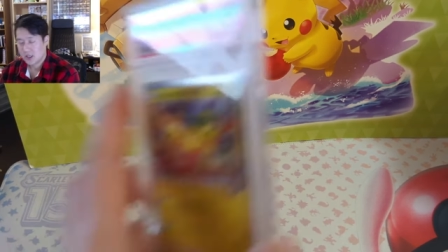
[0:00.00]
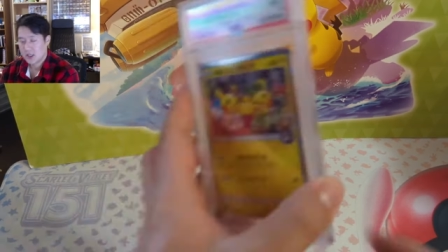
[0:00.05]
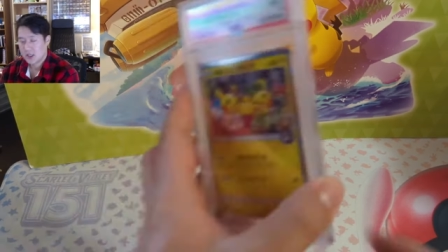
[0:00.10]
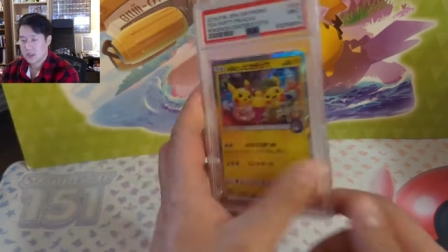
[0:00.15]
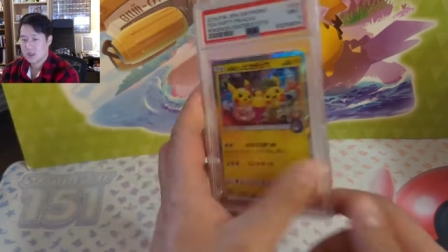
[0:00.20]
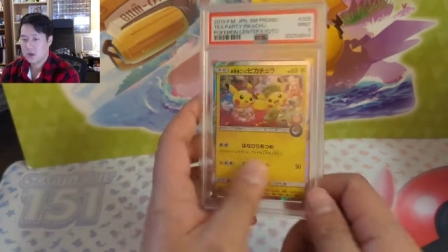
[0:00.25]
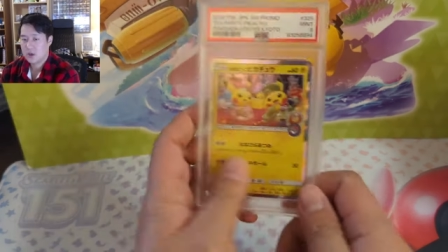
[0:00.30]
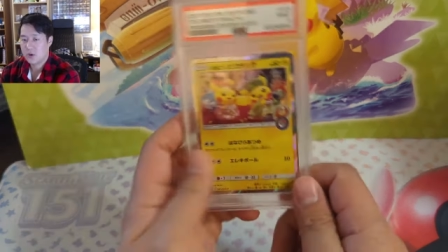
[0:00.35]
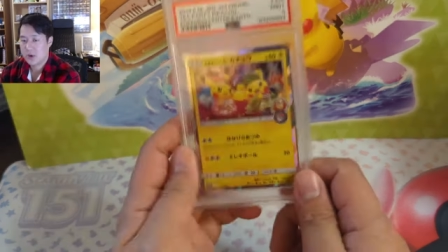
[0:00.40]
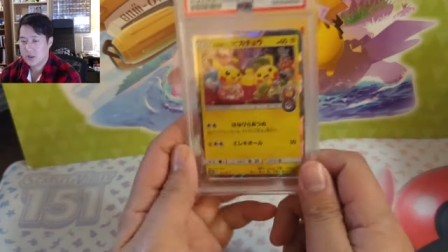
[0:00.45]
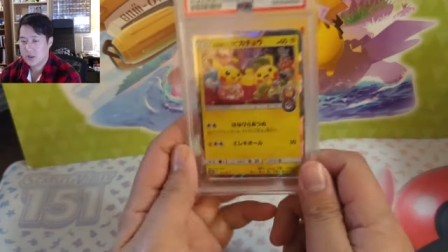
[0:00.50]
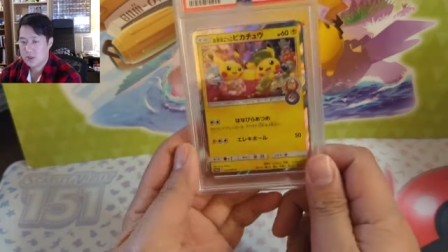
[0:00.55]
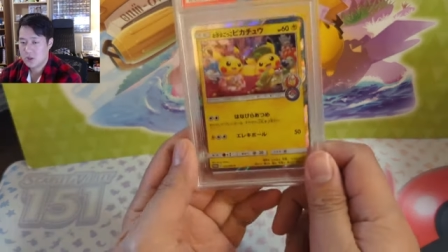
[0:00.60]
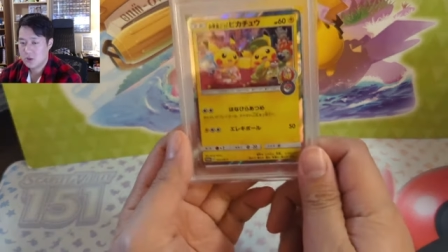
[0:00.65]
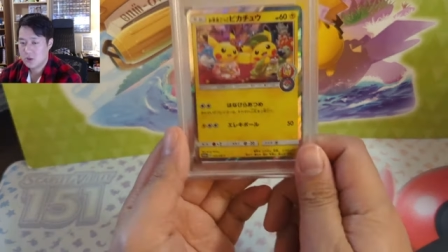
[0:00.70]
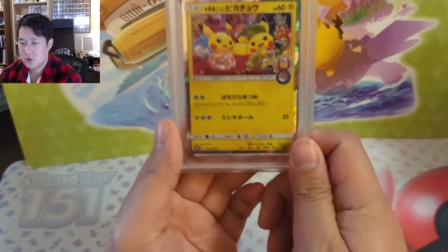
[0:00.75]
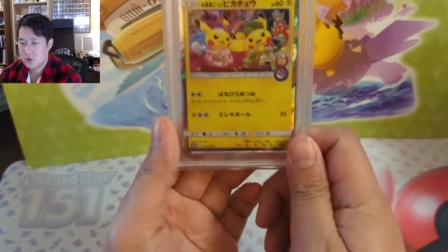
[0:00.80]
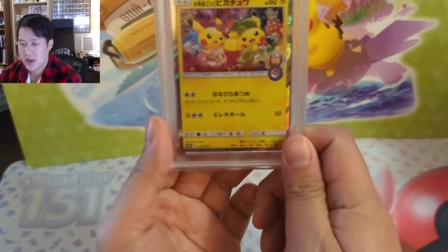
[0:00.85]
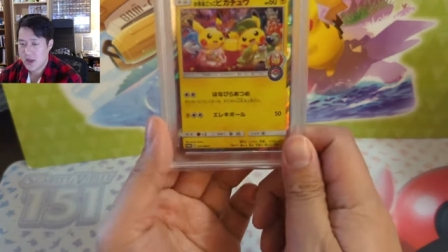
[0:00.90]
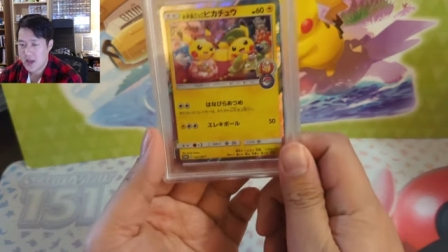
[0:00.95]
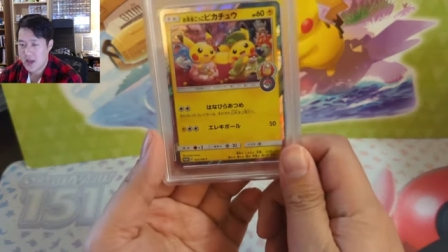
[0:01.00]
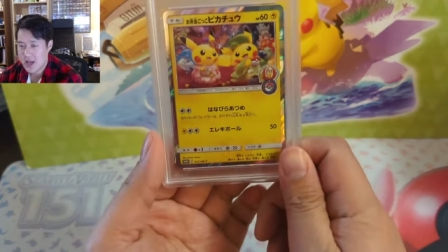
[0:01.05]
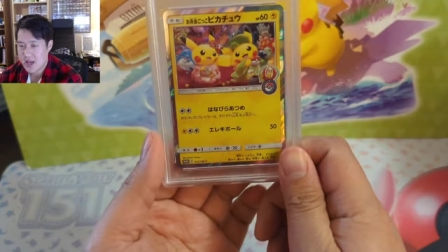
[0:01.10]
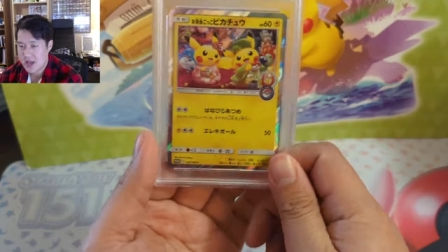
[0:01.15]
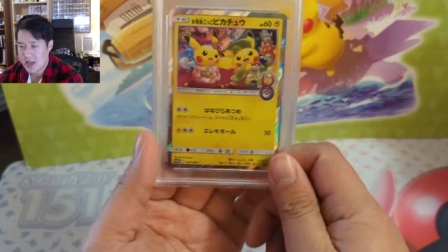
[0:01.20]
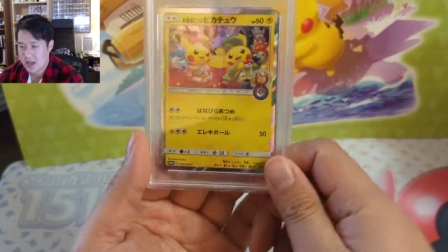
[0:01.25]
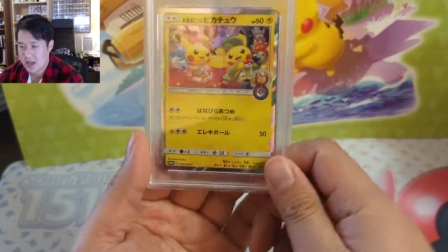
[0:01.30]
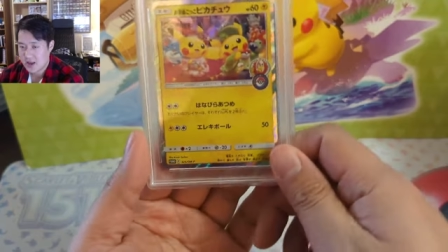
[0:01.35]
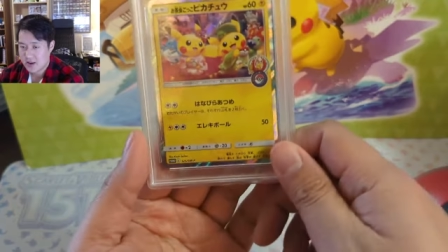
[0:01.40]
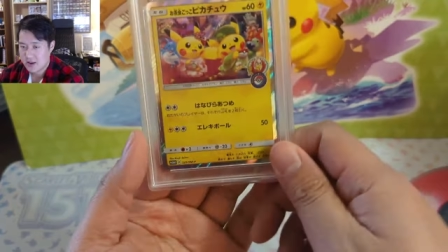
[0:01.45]
Going to
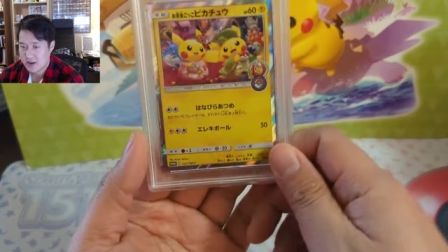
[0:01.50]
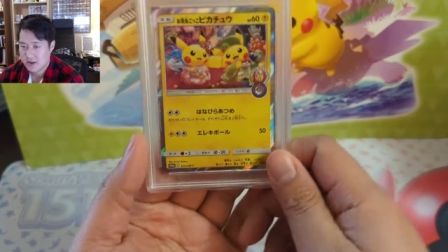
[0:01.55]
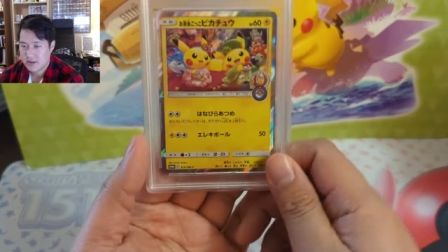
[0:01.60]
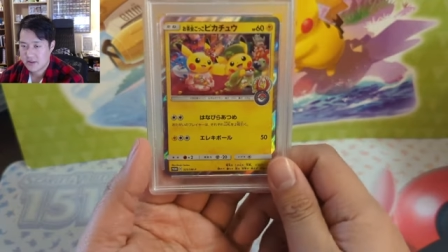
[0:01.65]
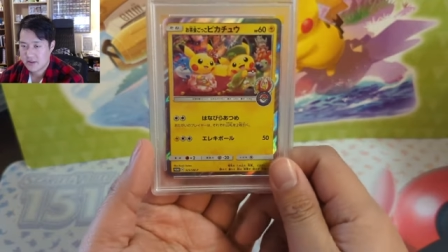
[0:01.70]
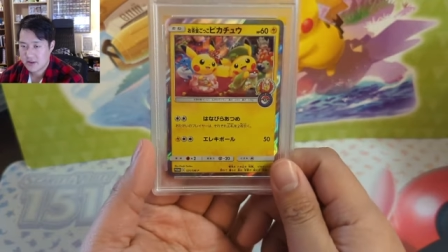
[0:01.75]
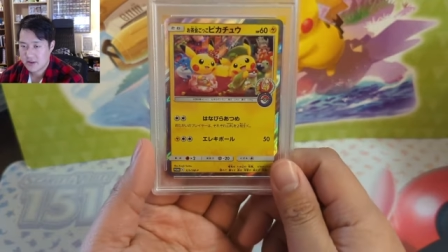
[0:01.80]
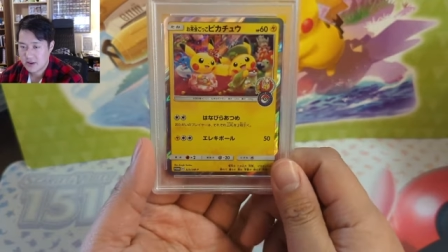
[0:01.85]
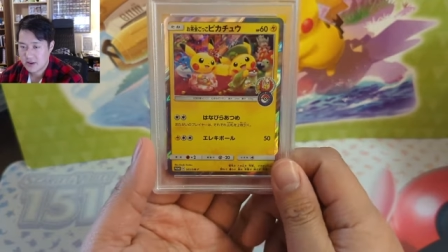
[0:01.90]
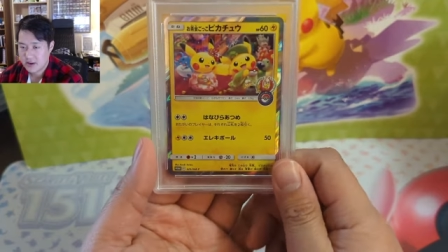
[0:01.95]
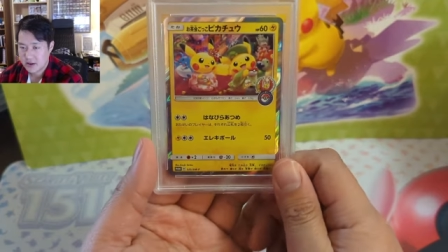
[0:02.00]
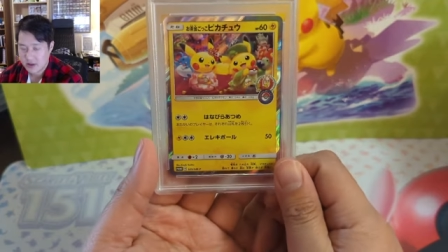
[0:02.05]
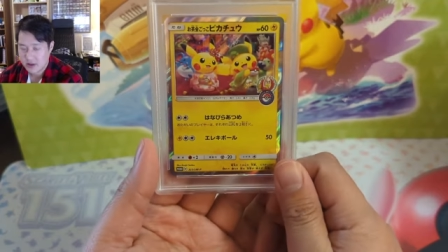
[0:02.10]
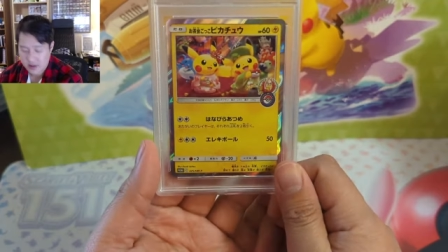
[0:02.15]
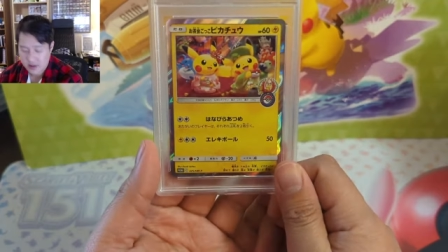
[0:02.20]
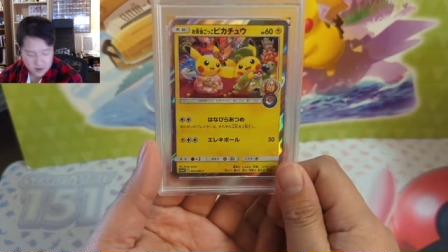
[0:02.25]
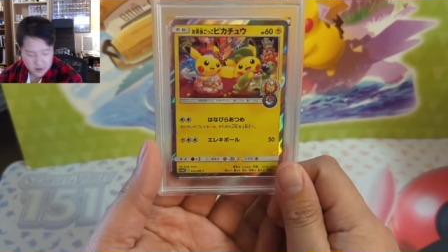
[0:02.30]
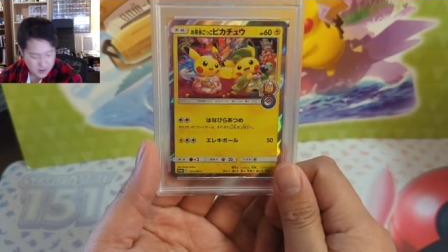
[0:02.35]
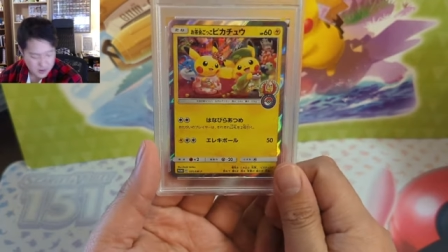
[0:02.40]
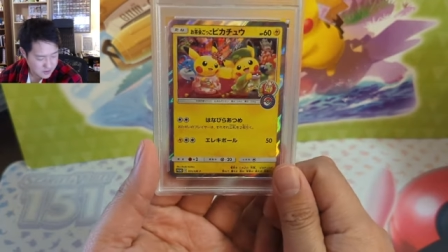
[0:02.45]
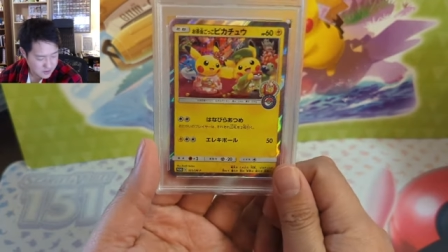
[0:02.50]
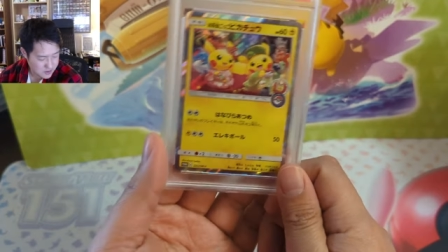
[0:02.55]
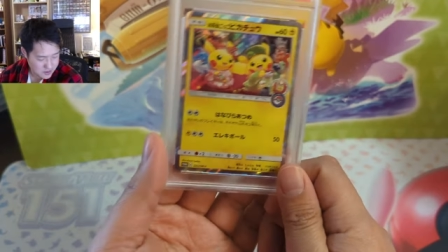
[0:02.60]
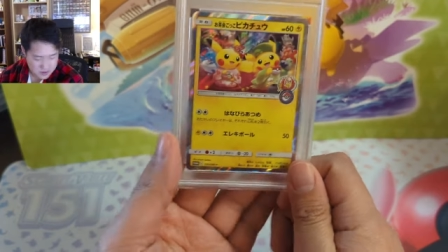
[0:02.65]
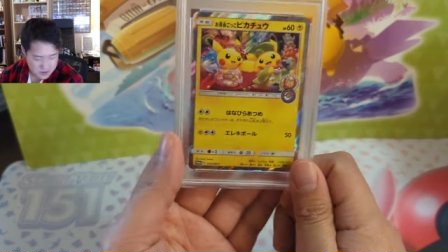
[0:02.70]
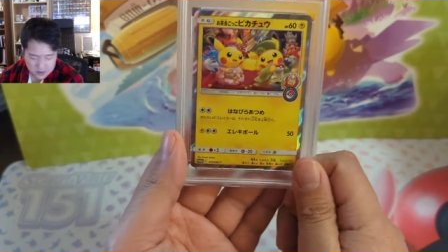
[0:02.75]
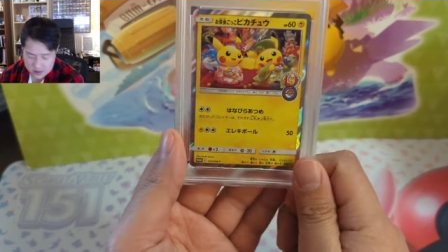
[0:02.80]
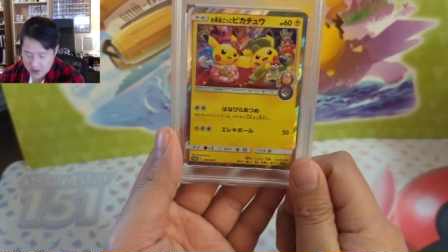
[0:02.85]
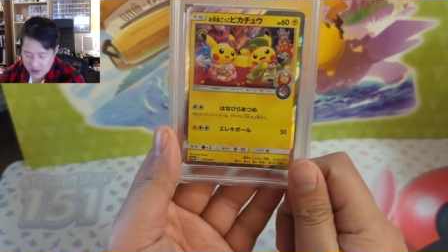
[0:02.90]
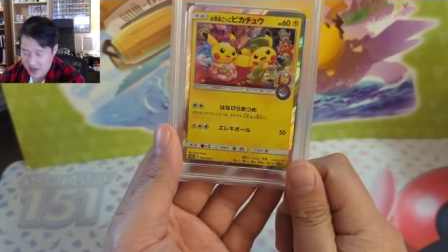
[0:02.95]
a, oh, I used
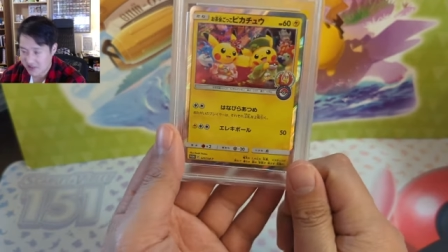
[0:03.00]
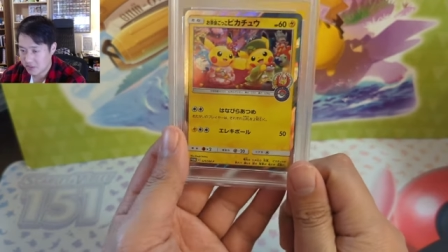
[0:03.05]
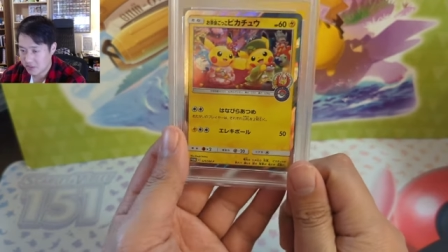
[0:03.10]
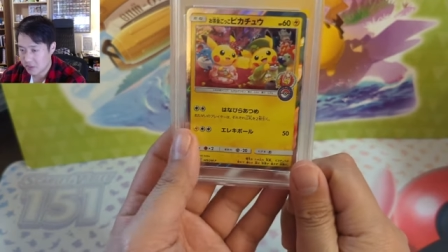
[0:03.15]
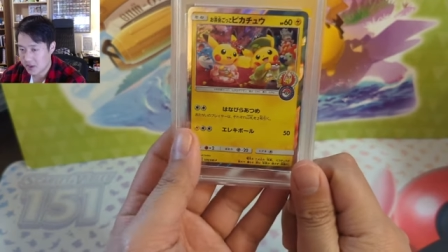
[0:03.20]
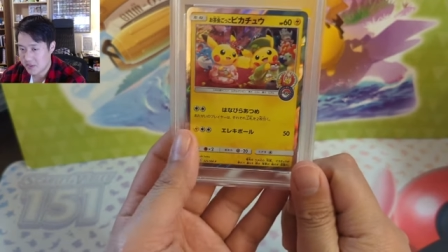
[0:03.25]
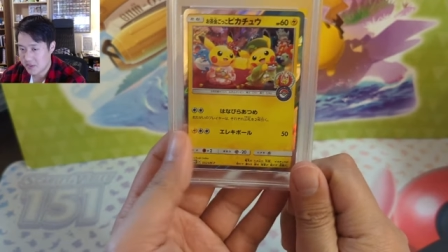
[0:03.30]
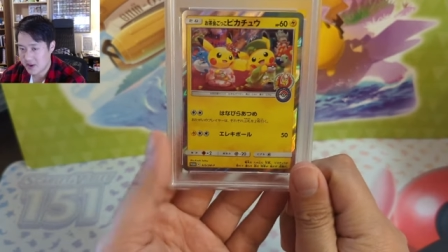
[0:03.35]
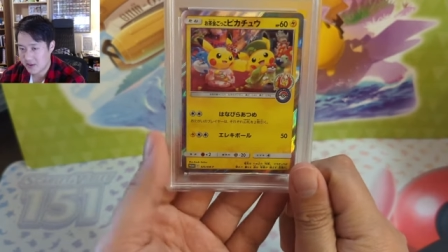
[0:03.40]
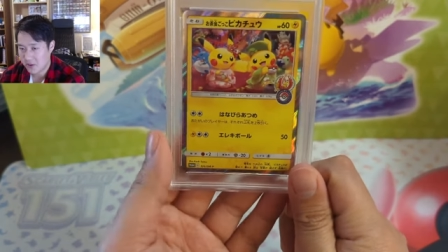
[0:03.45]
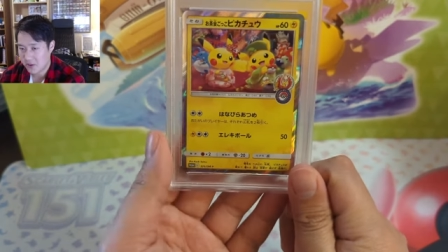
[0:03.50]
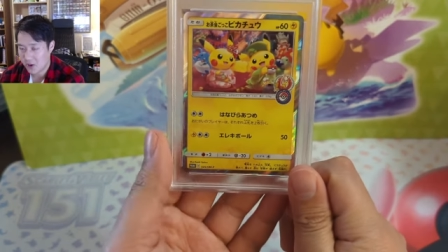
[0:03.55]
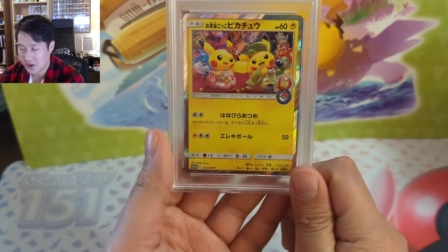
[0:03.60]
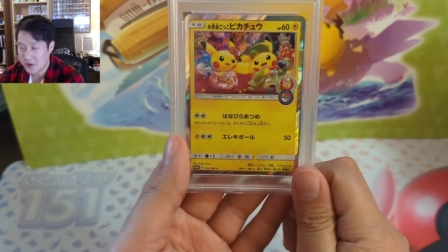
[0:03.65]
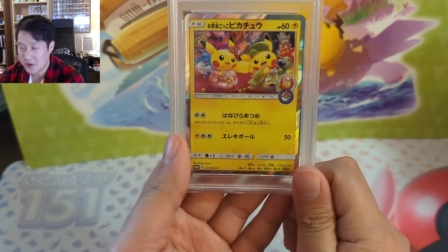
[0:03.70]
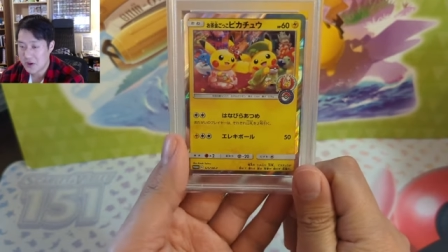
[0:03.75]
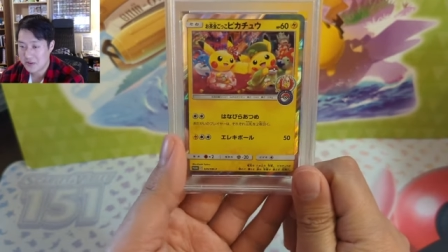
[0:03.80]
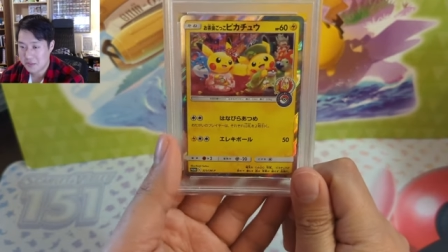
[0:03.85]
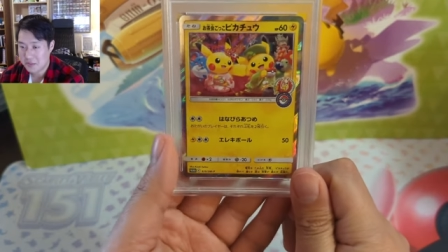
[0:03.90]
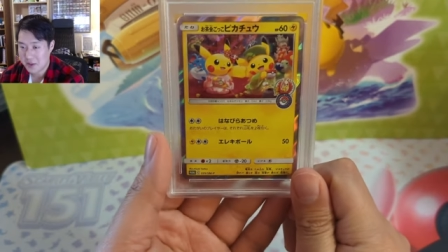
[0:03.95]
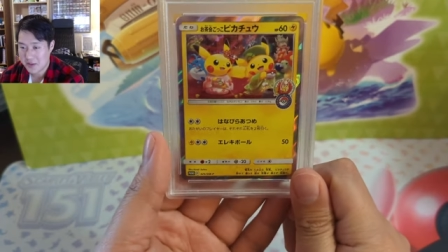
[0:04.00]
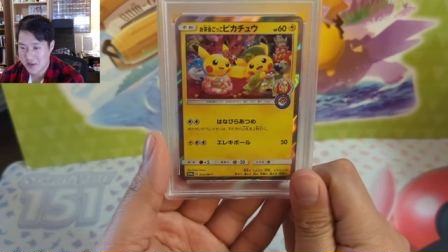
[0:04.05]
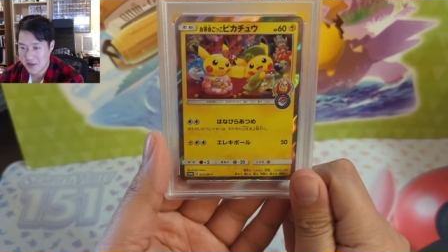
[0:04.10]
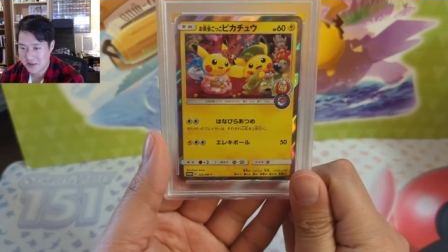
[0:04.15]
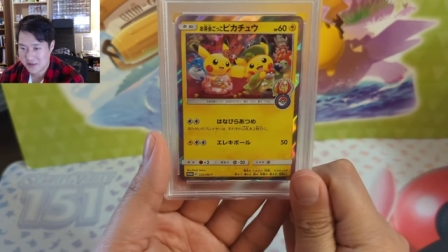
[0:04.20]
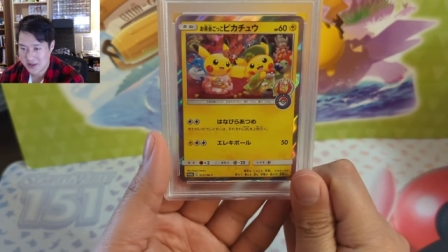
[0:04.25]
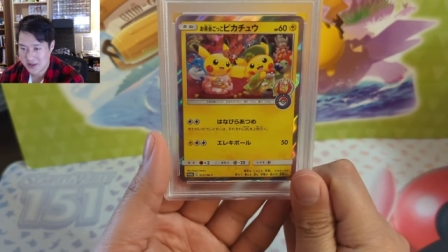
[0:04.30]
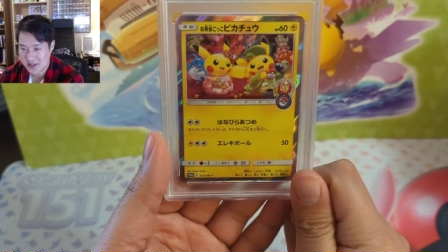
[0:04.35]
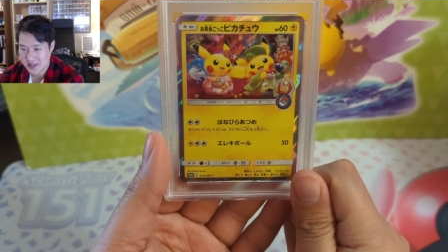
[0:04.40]
to have a playmat, or I do have a playmat for this.